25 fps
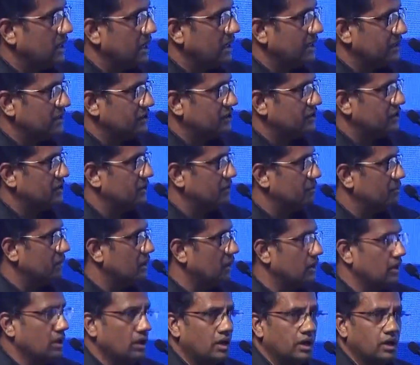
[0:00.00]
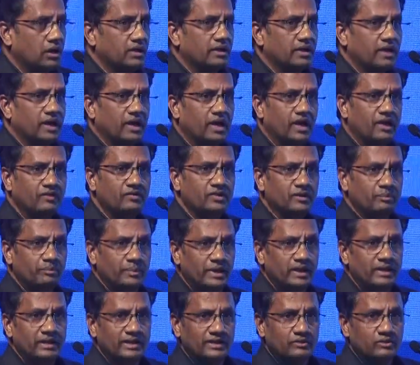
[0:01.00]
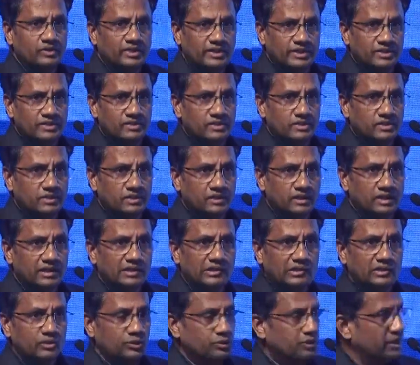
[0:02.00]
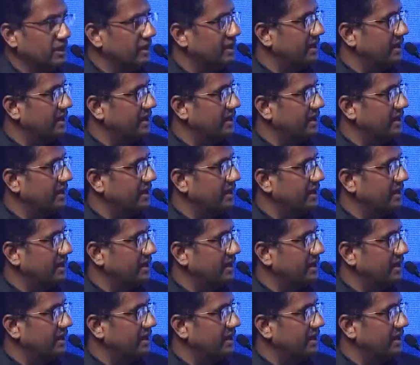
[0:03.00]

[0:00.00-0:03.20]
and a team, and have the bailout kits, including an